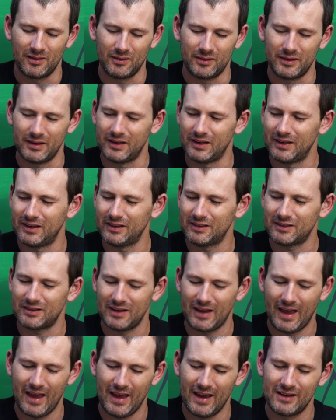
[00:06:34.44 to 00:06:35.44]
These
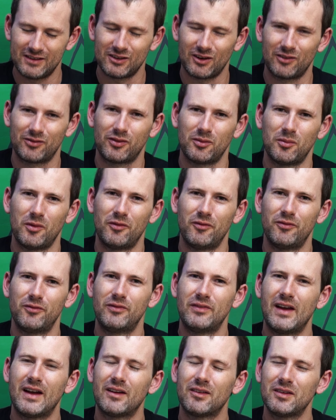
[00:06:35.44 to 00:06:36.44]
eggs are from a
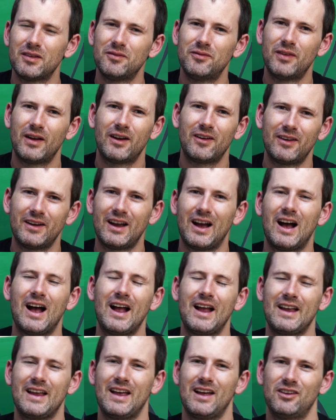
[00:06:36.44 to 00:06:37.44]
very, very
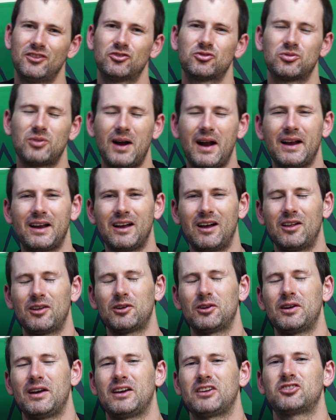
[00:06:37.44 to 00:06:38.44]
high-end
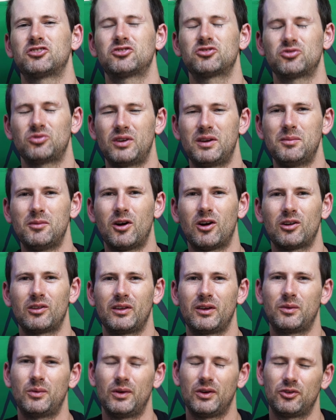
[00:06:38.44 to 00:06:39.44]
tricolor extreme
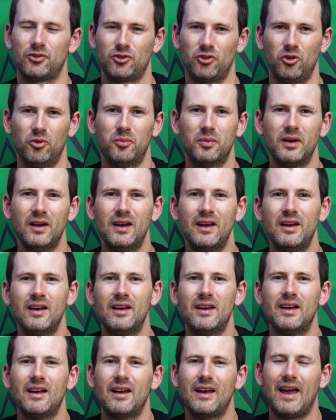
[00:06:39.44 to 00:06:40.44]
harlequin group,
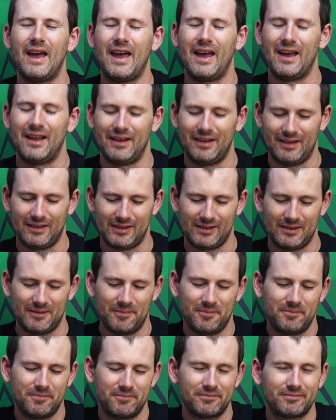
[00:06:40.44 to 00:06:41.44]
and
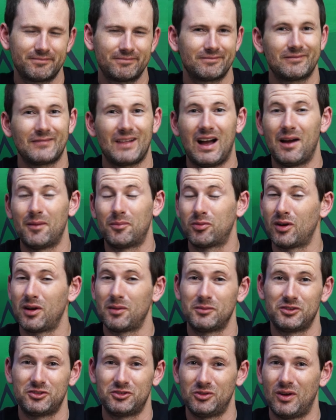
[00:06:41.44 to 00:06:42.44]
I
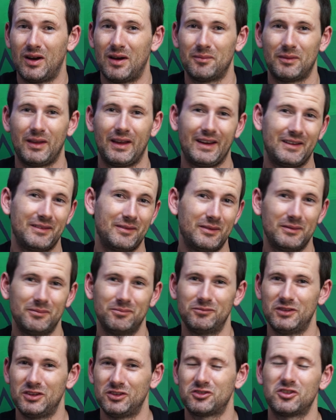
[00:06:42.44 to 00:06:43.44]
promise you, I'm like,
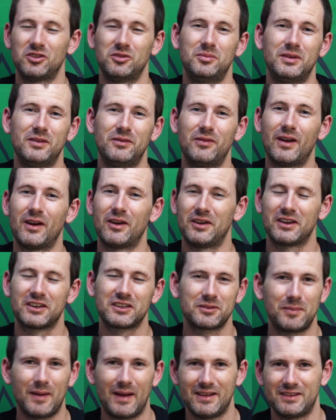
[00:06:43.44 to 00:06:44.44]
these could be very
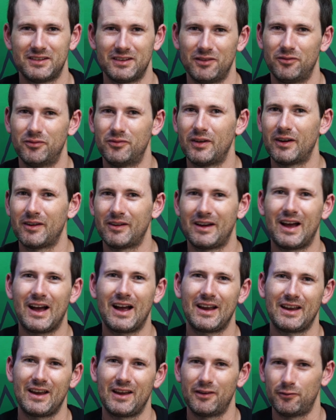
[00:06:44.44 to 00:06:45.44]
expensive, very
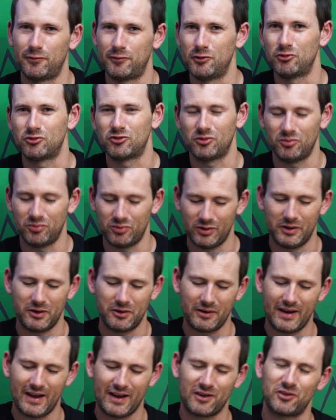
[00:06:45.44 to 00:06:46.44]
high-end future
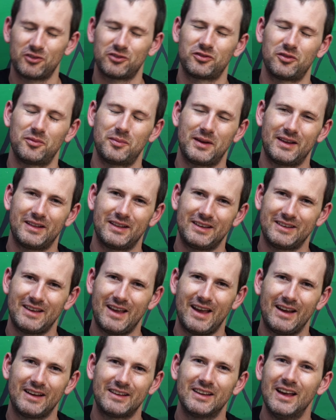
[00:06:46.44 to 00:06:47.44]
breeder geckos for me and these
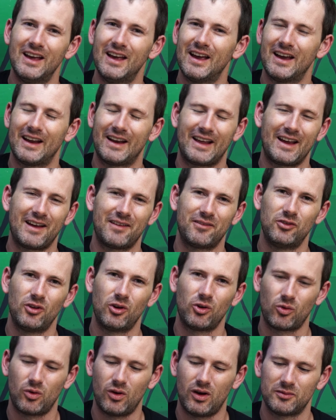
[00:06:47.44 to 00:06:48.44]
eggs, and I have
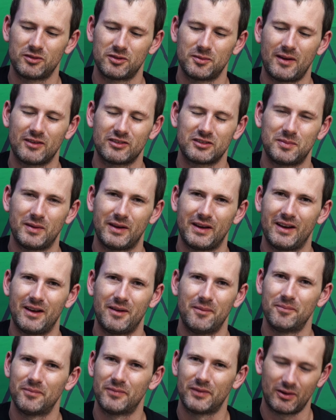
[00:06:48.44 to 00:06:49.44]
no qualms about spinning
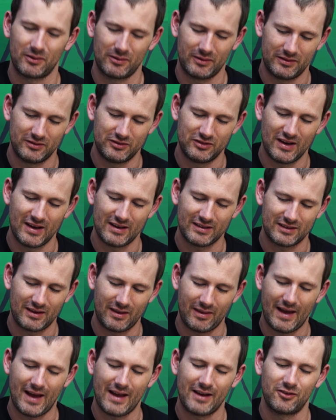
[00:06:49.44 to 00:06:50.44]
them. They're just
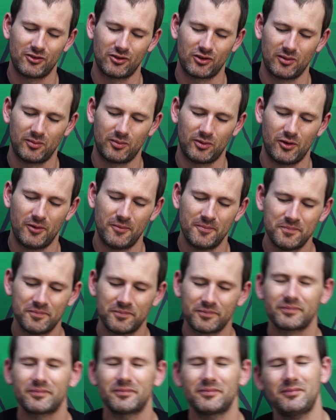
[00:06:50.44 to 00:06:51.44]
that durable.
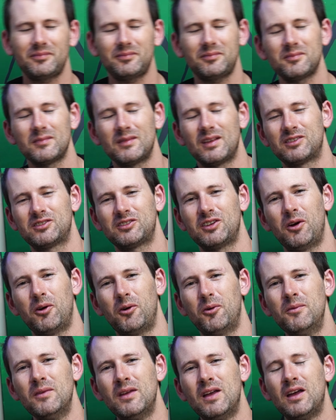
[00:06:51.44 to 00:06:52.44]

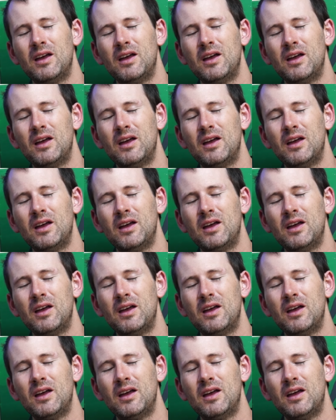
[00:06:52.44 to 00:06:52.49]
So,